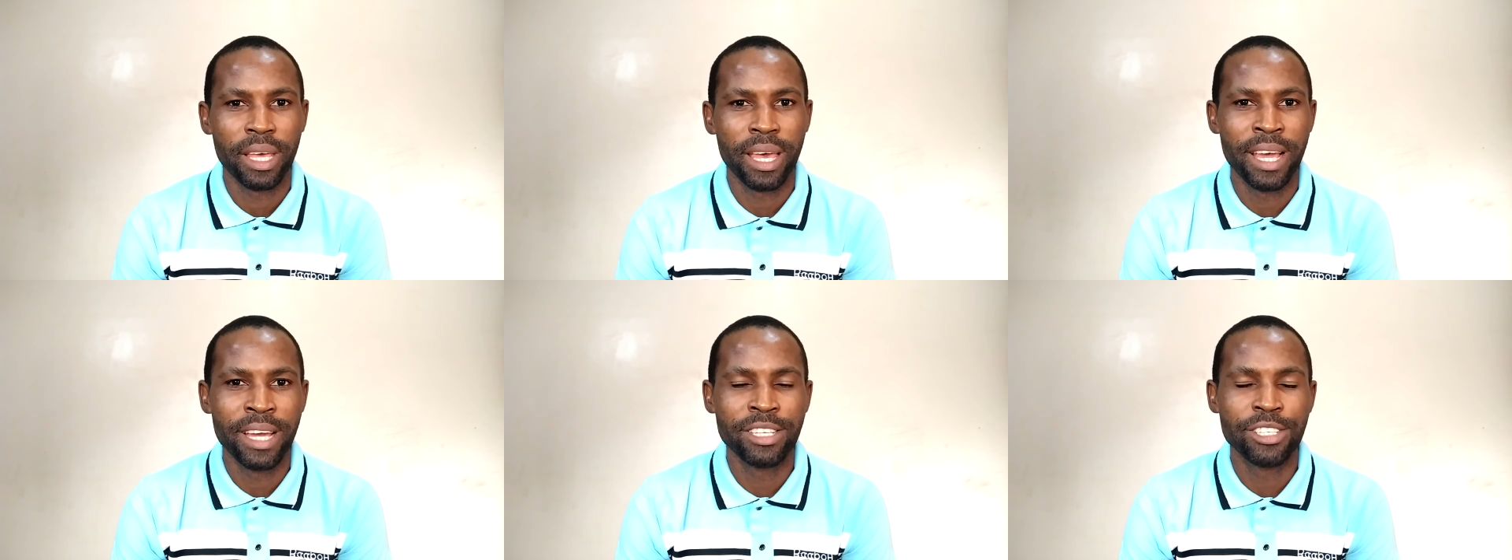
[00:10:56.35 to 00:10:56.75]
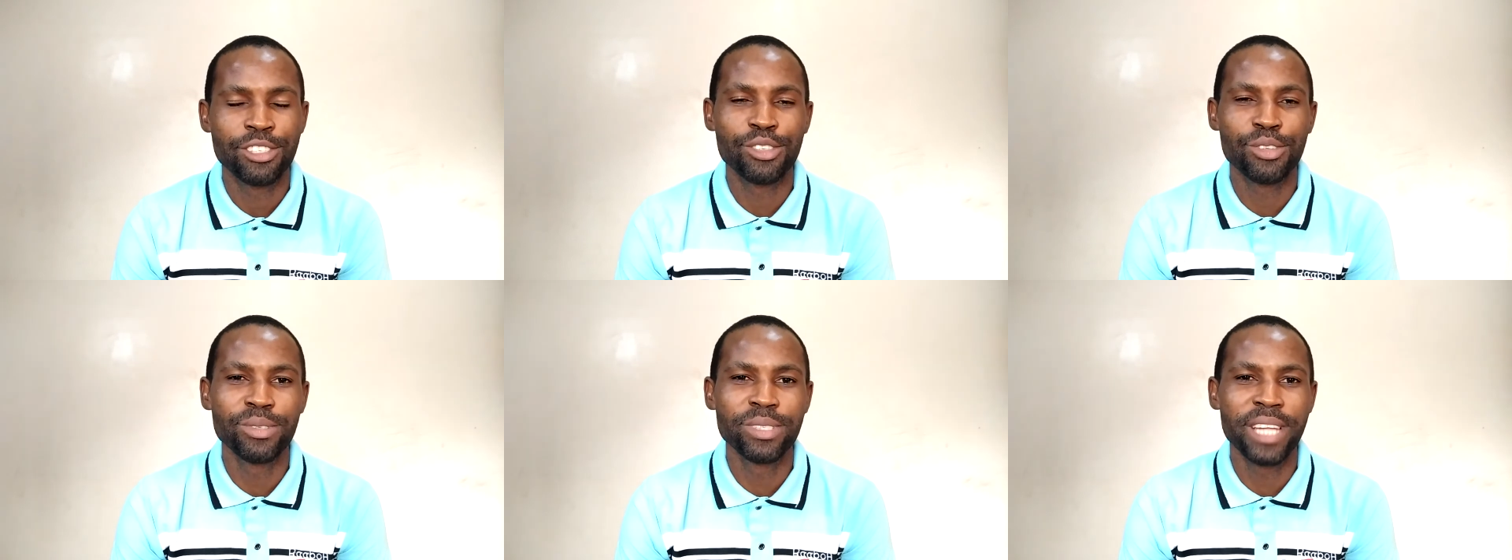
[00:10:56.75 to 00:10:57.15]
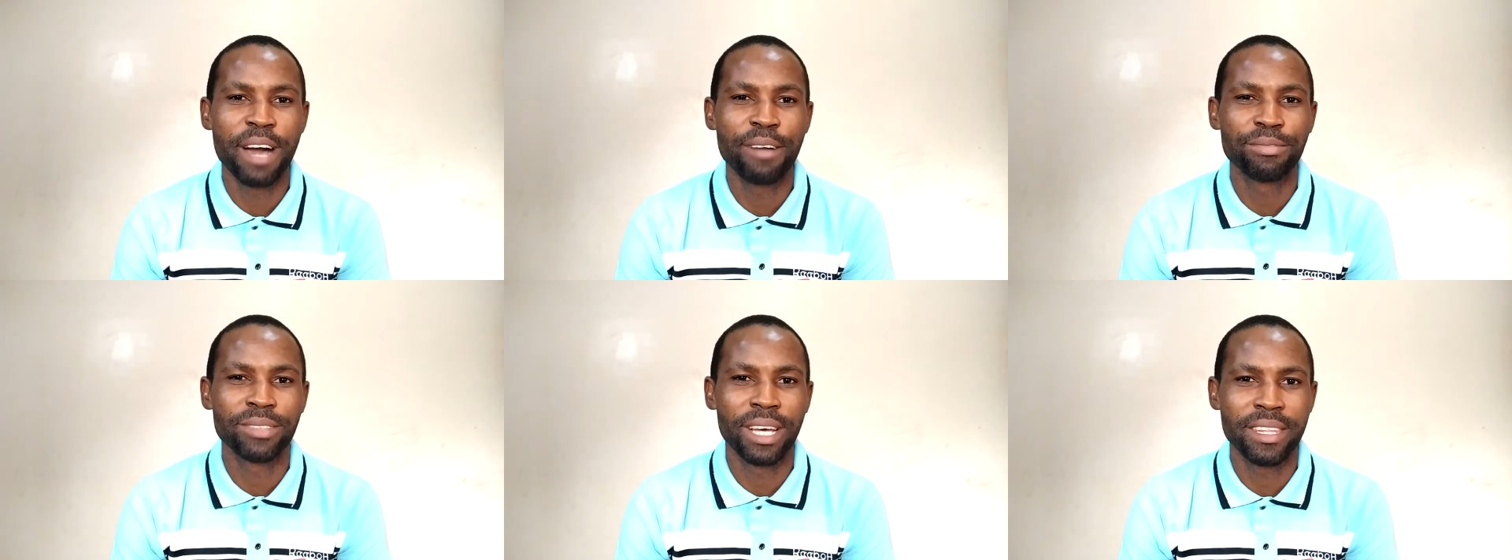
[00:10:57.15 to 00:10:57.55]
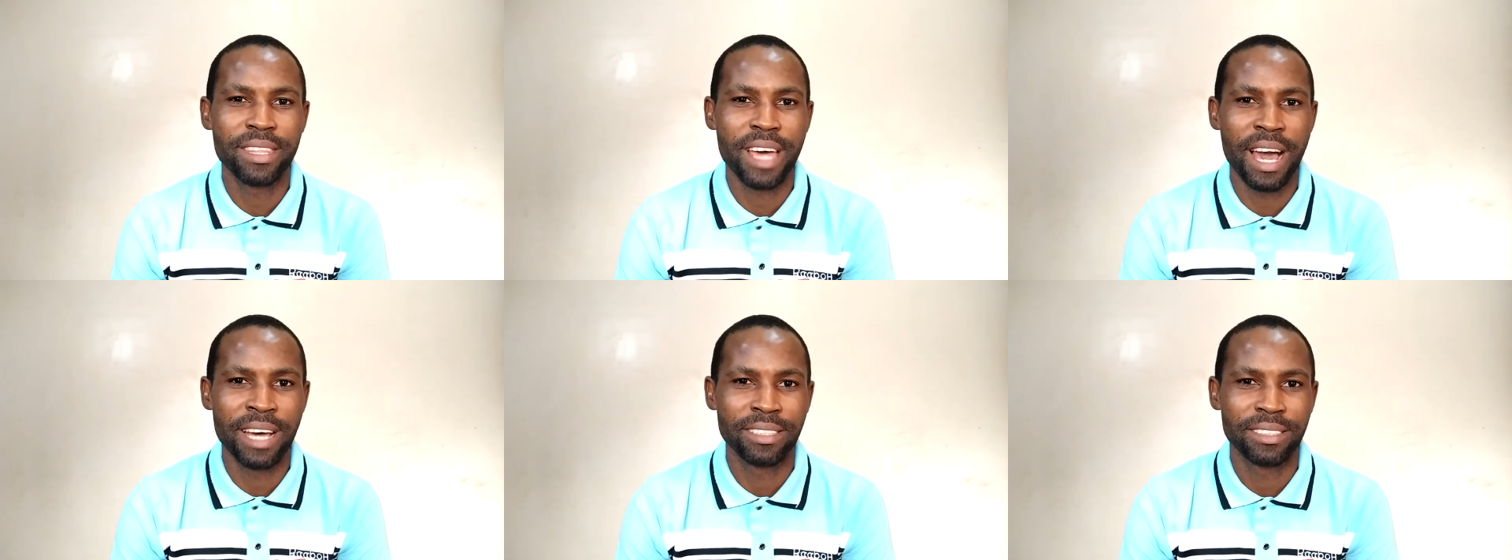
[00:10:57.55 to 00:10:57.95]
And soon after
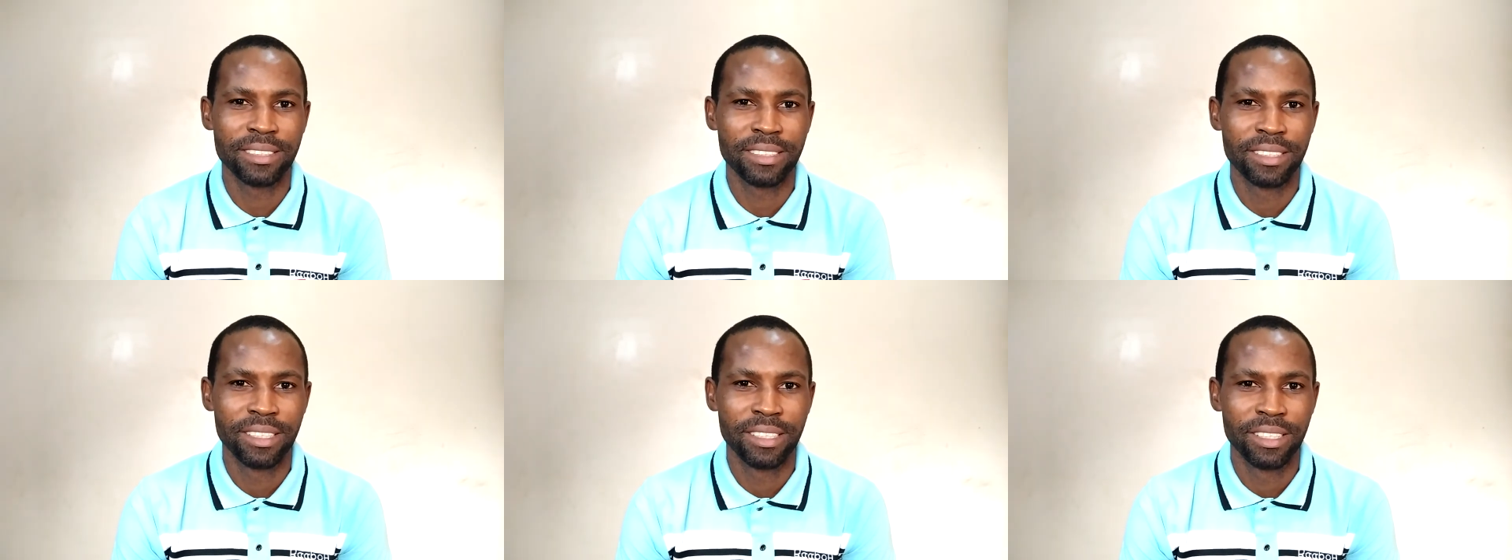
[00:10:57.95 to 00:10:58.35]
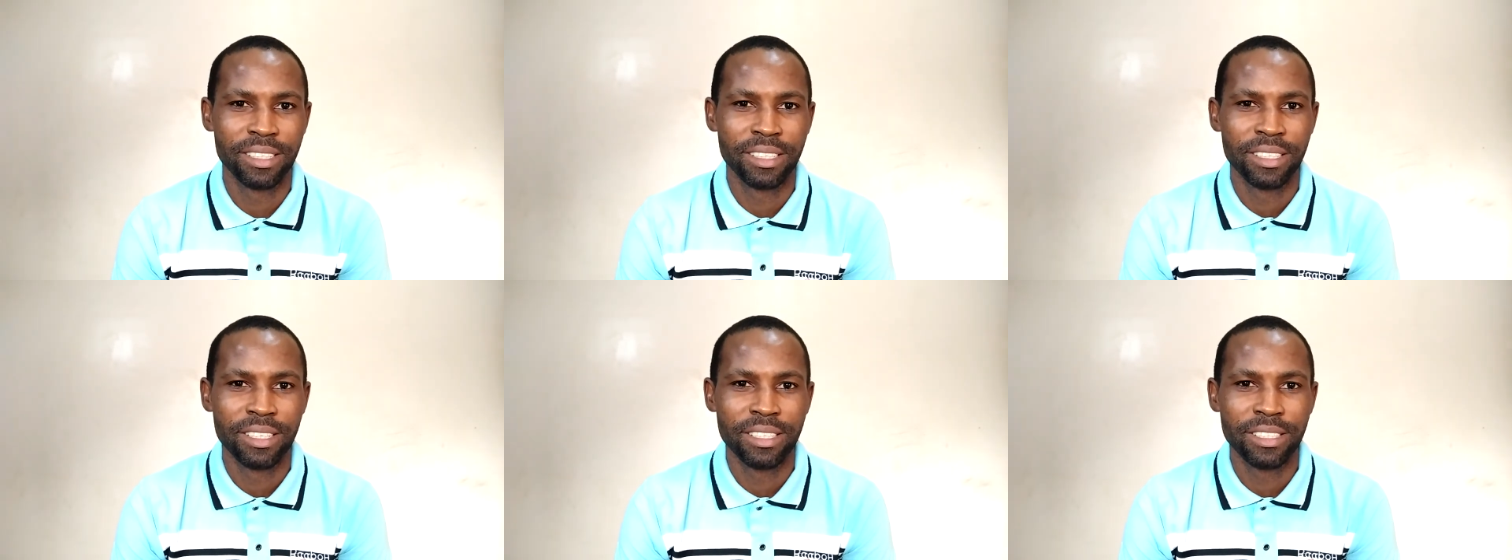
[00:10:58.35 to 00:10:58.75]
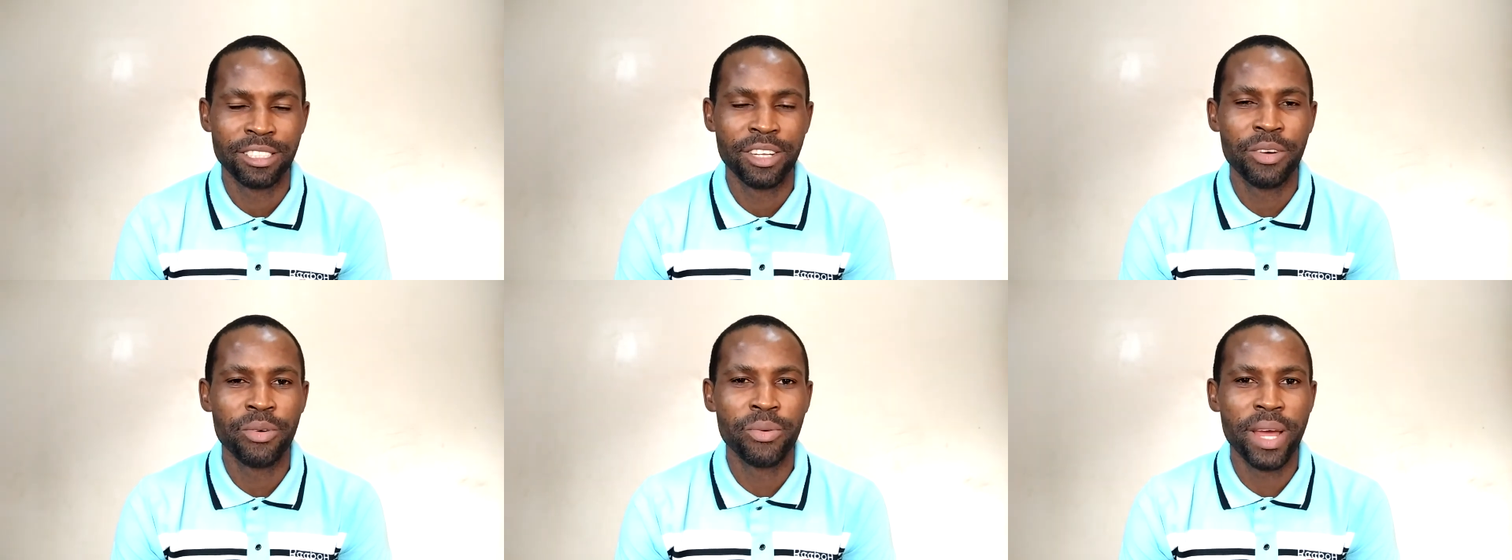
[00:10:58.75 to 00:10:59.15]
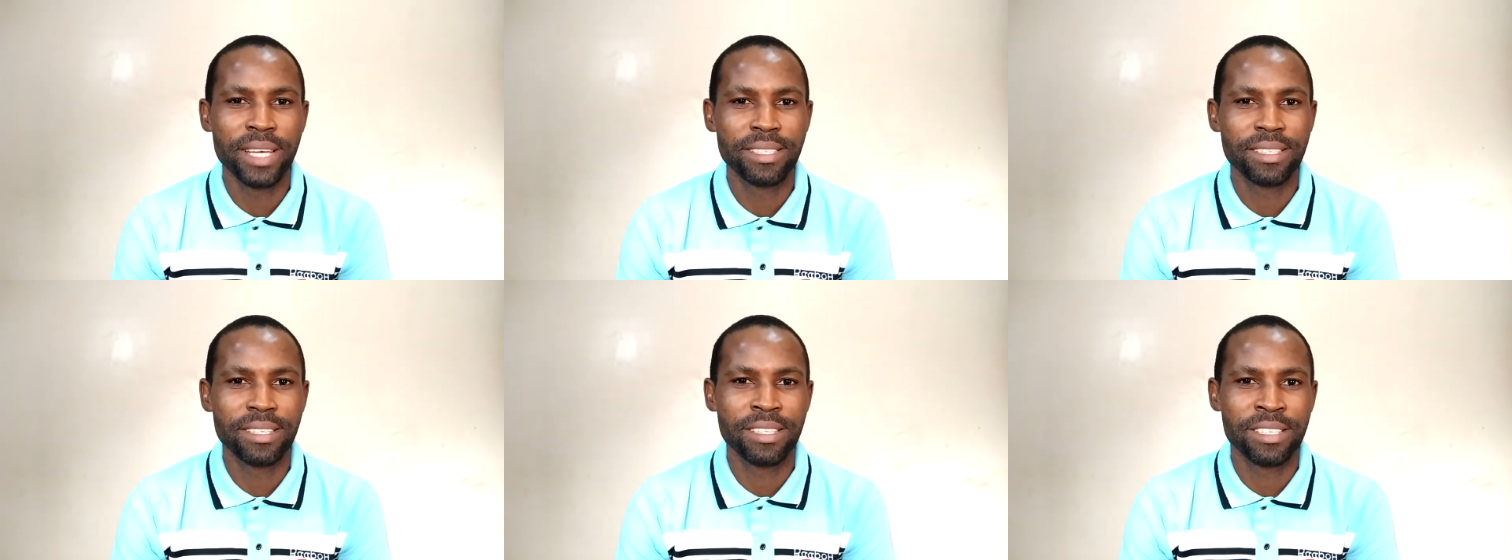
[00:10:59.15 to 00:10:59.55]
that, the
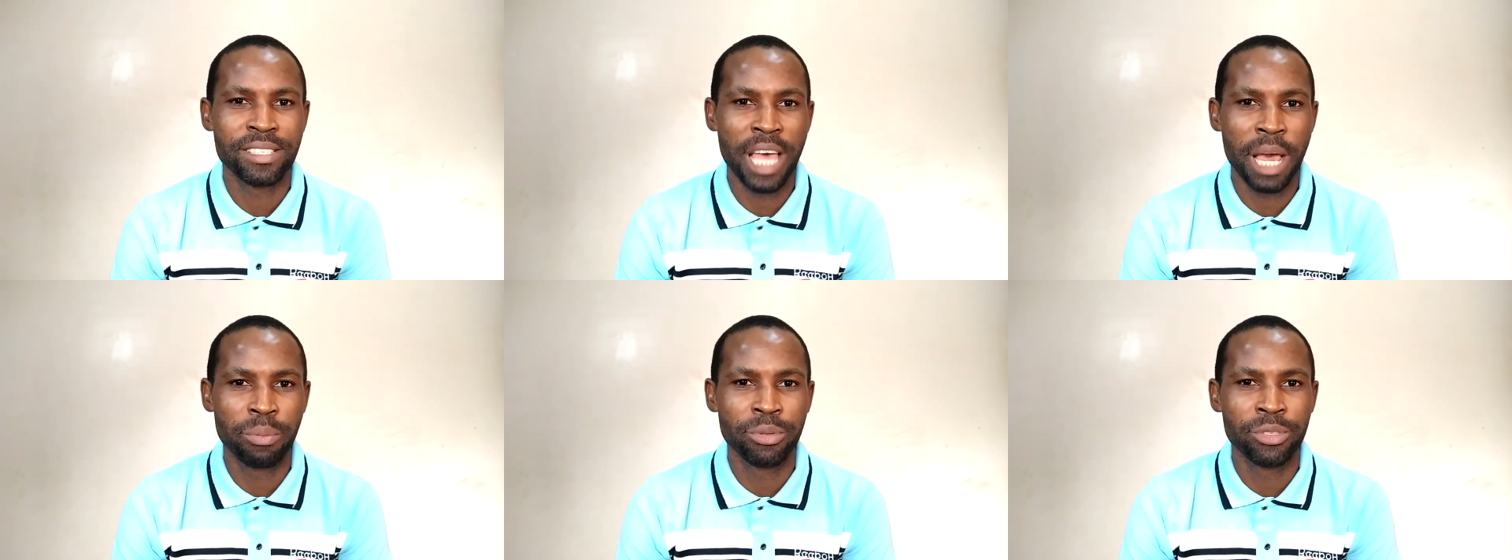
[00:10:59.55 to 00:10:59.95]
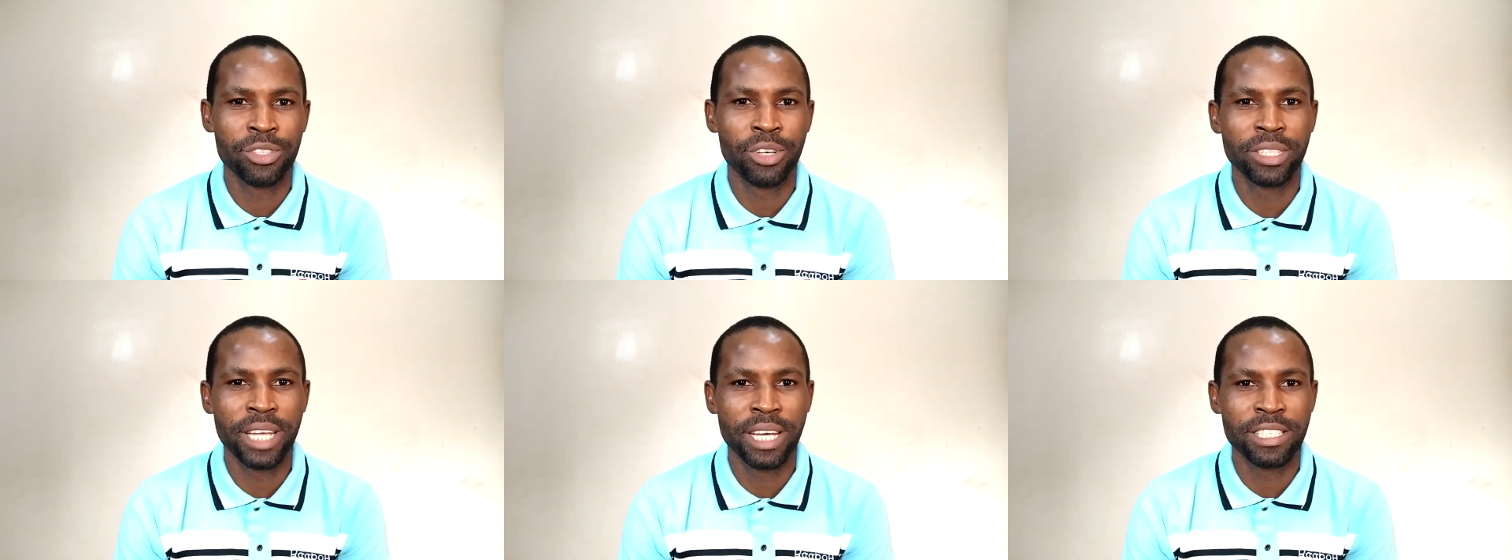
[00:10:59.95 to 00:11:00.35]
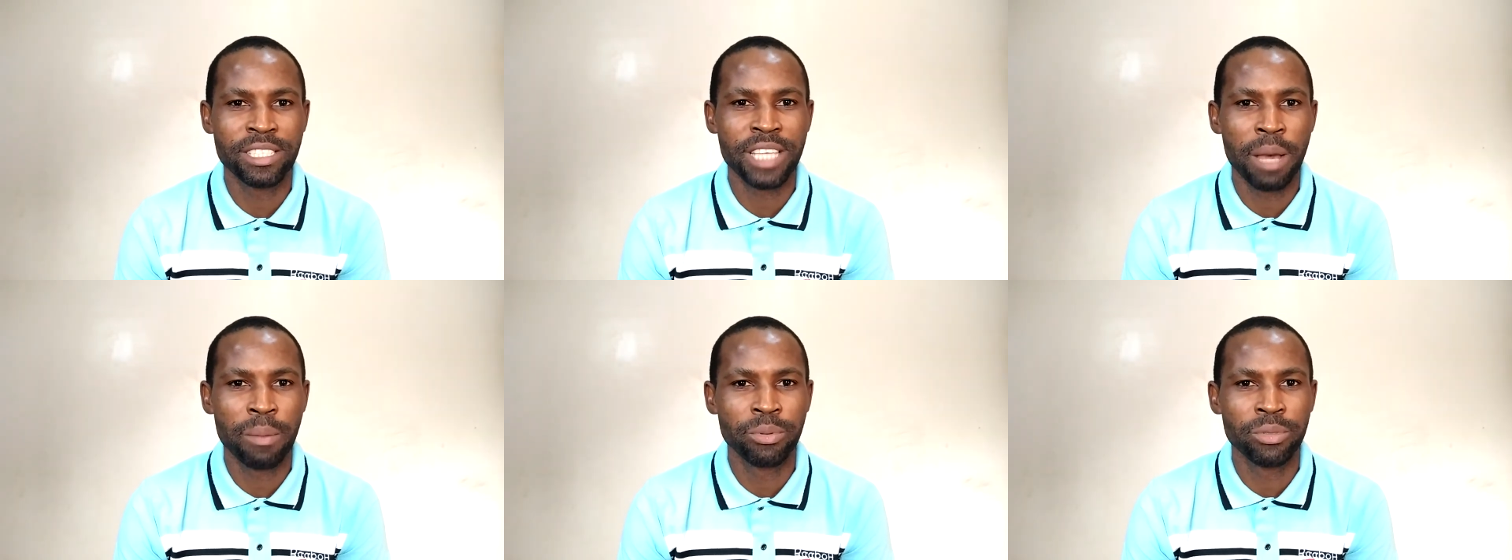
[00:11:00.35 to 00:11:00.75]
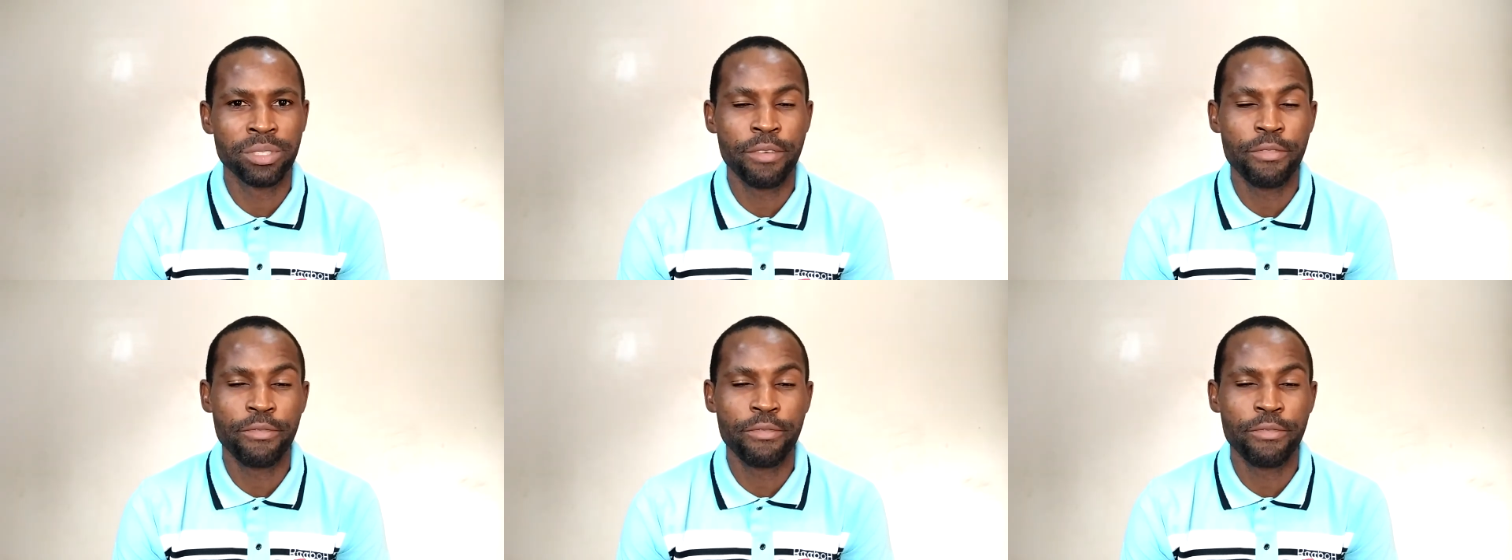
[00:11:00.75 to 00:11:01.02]
rest disciples, the other disciples, the